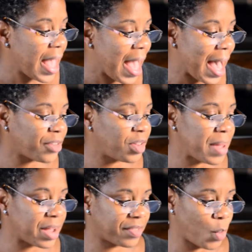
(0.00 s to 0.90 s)
How to
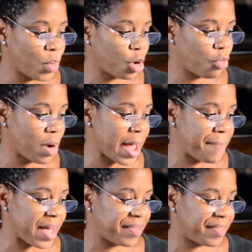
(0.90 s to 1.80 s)
make someone cry
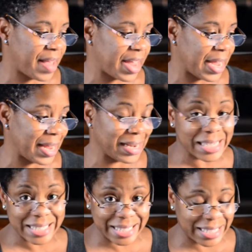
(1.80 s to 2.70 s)
by saying
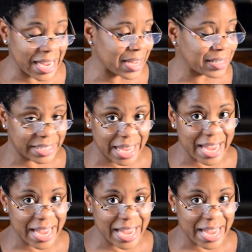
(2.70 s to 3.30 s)
since,